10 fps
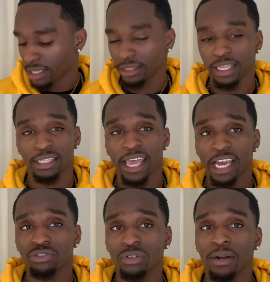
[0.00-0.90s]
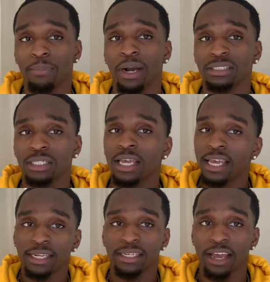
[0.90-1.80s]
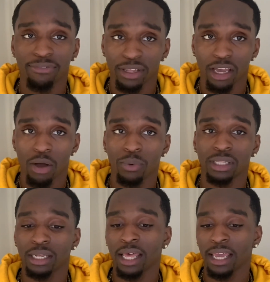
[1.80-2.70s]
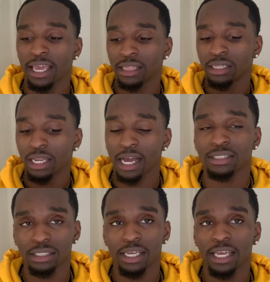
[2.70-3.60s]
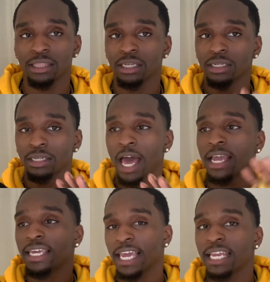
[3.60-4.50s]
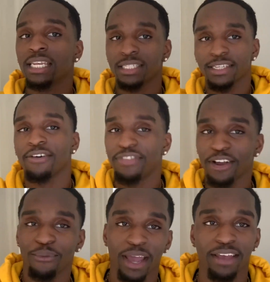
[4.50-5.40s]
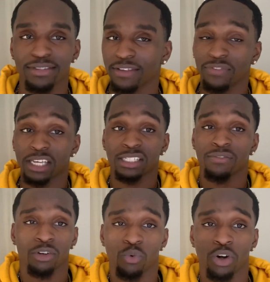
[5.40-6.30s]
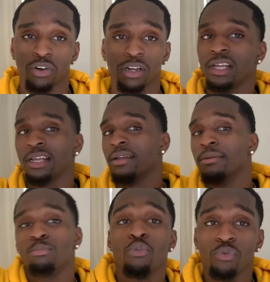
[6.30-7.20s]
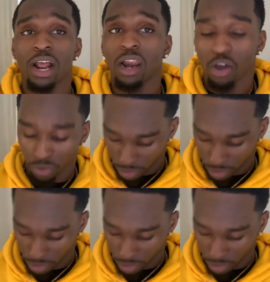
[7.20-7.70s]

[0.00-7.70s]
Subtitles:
the extra compression definitely helped with the lay and the locking inness of their wave, if that's even a word. Moving right along.